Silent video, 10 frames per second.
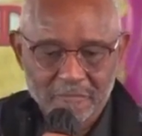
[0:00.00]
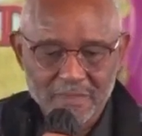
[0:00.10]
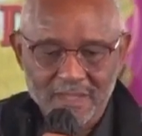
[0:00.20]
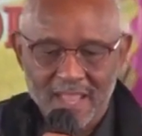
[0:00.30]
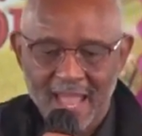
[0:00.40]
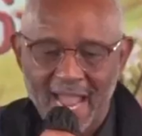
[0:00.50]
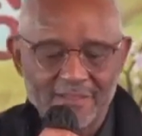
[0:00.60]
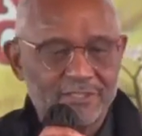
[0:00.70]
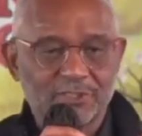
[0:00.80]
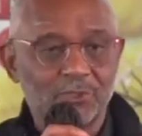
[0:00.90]
And there's two
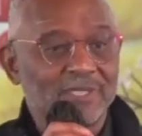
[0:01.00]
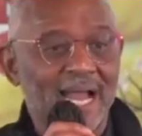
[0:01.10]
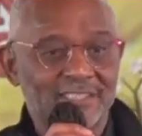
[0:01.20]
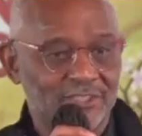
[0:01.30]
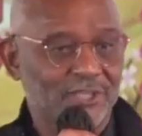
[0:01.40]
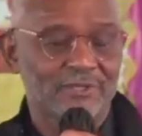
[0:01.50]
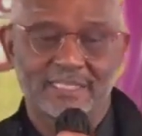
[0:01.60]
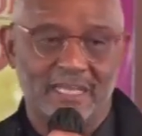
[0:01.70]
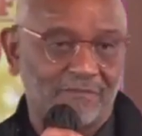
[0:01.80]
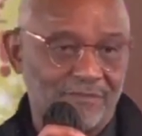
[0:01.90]
kinds of guilt. There's that
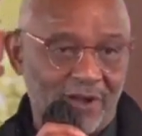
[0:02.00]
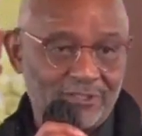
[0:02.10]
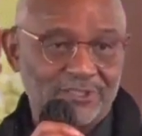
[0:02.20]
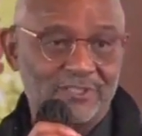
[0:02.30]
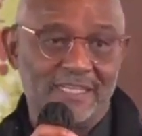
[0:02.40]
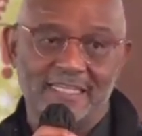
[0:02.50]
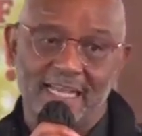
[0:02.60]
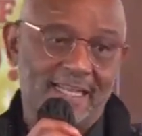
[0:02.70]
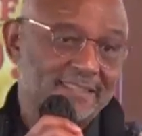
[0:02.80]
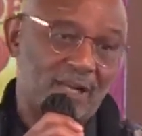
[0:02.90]
false guilt and there's that
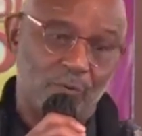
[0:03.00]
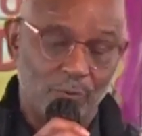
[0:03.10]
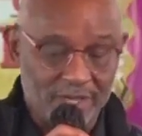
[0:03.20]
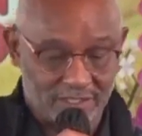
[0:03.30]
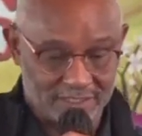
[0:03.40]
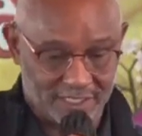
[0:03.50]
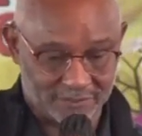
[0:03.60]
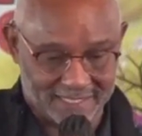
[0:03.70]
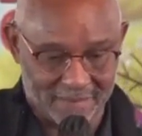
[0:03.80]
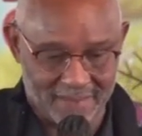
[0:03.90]
real guilt. Amen.
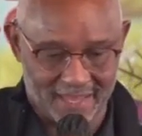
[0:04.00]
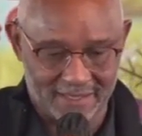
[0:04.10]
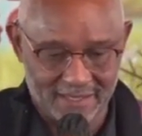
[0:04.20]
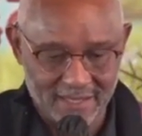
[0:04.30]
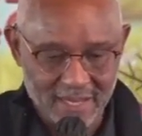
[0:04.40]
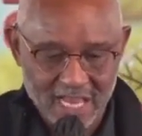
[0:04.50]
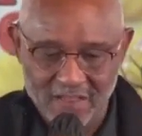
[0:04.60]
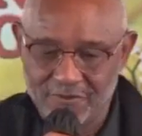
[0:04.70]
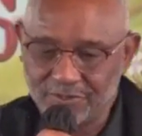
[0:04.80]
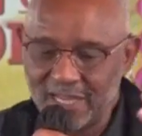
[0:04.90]
If you've
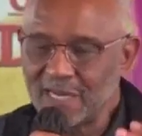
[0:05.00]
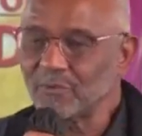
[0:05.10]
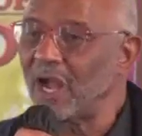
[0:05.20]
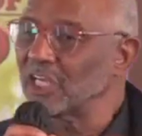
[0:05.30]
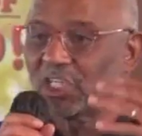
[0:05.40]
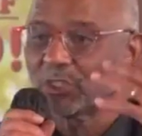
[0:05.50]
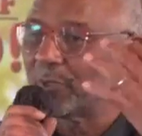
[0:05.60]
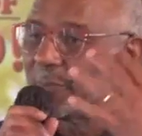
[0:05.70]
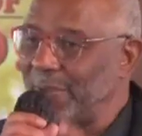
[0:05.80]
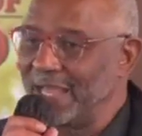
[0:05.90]
done wrong, just
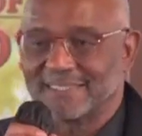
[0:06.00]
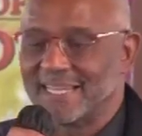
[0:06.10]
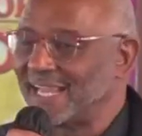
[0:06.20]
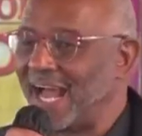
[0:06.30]
repent. Say, God,